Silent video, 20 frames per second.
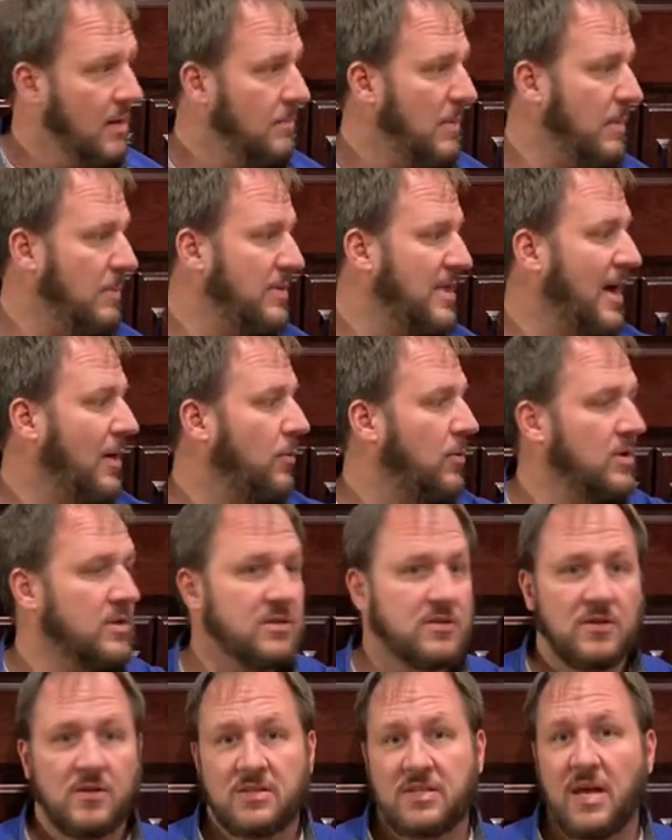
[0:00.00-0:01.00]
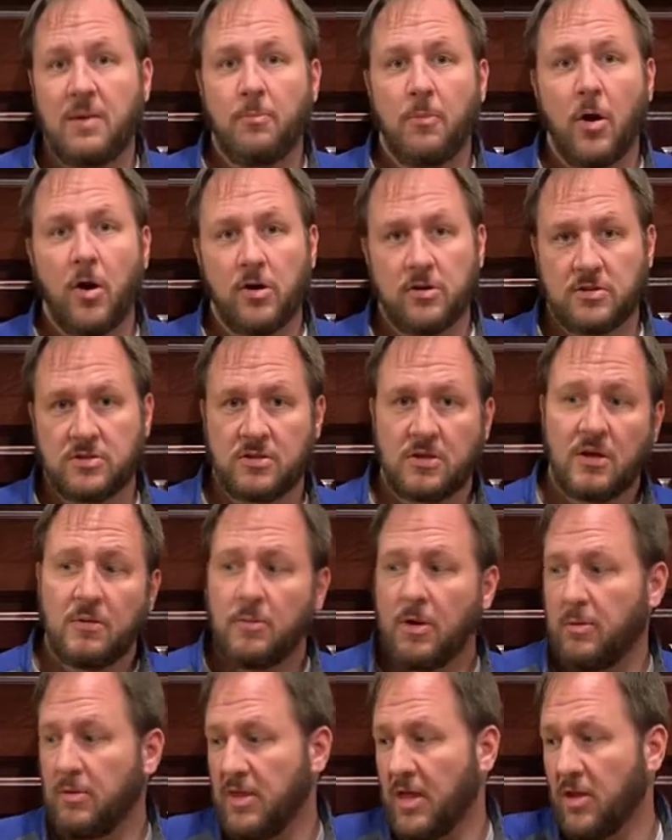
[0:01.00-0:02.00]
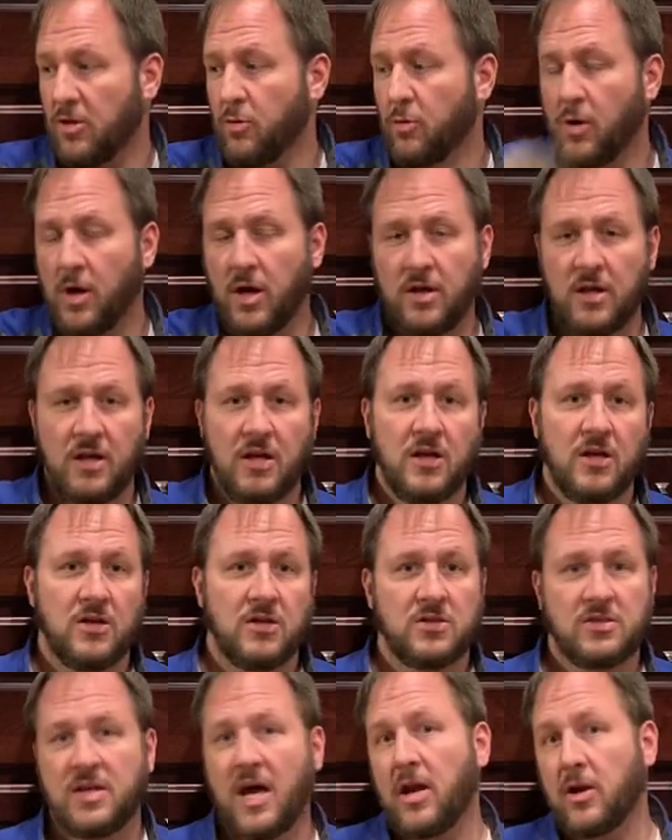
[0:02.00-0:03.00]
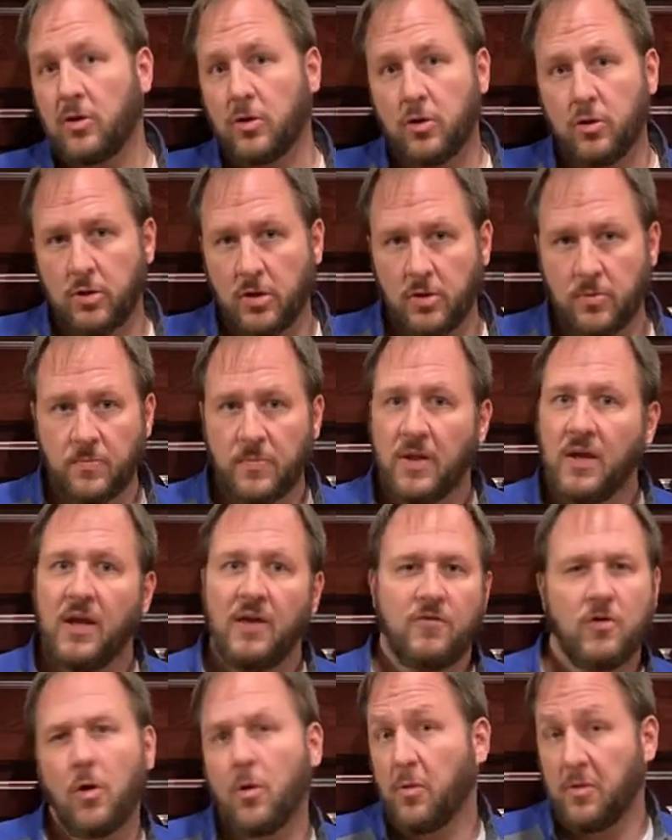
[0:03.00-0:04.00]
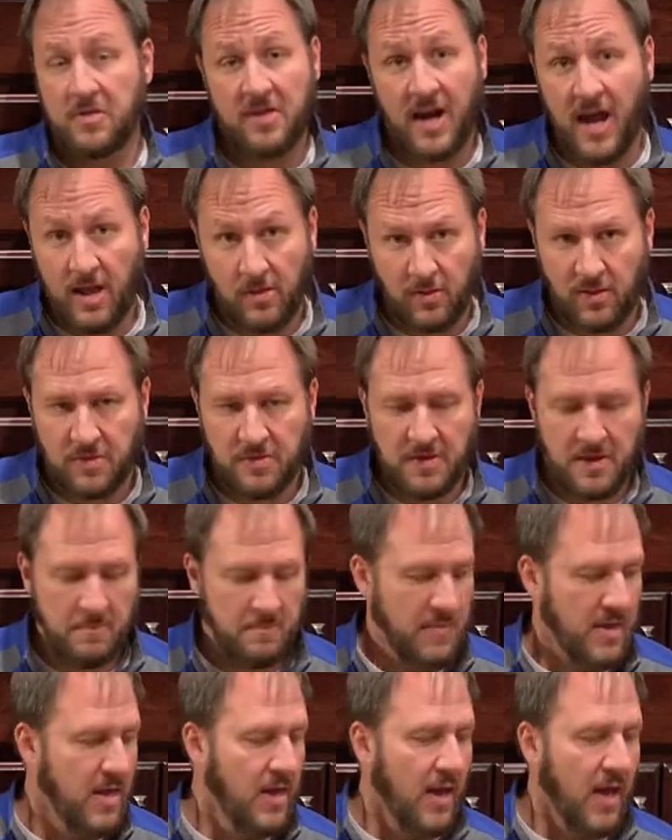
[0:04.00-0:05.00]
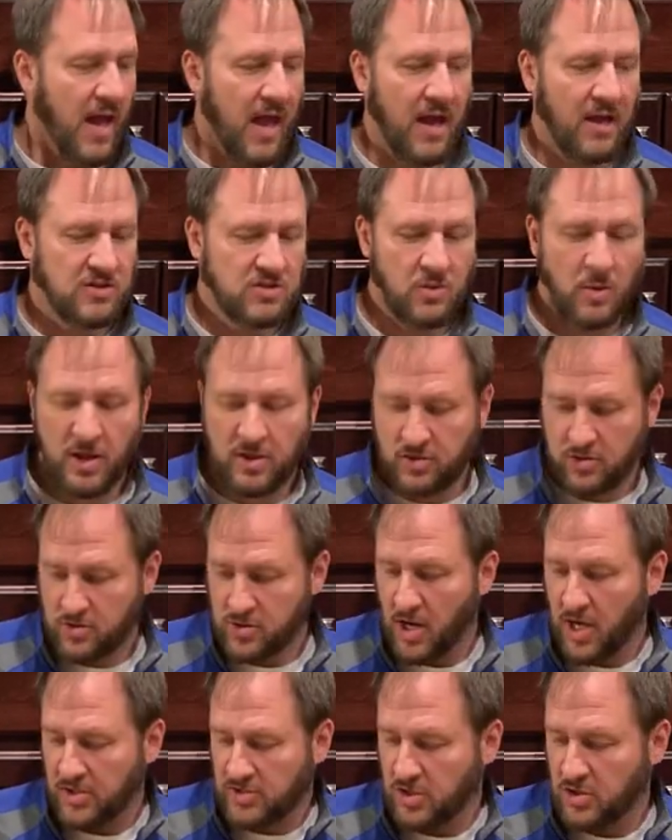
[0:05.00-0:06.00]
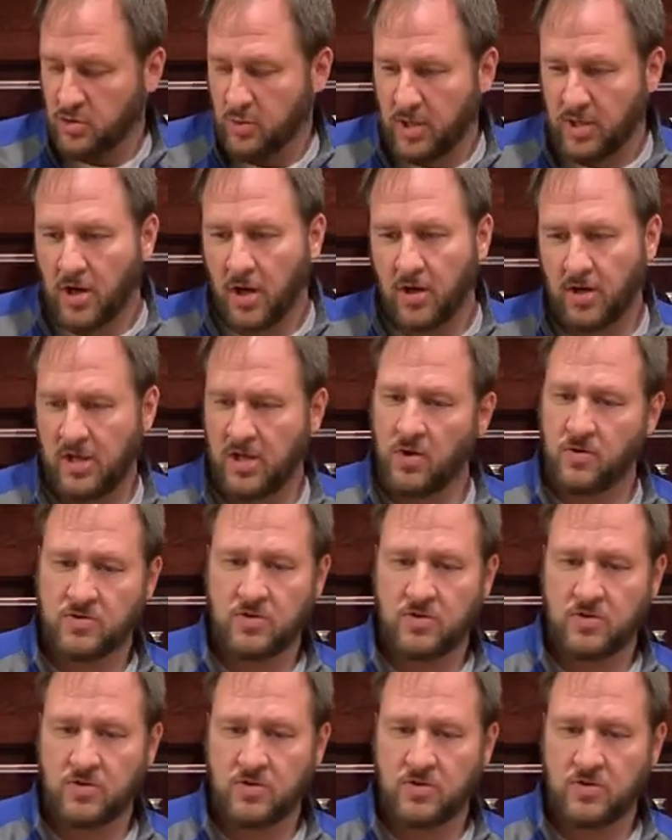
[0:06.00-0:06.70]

Maybe that one's St. Mart's. Maybe the other one is Honolulu, if you're going with that island theme. And so I toss a treat on him, he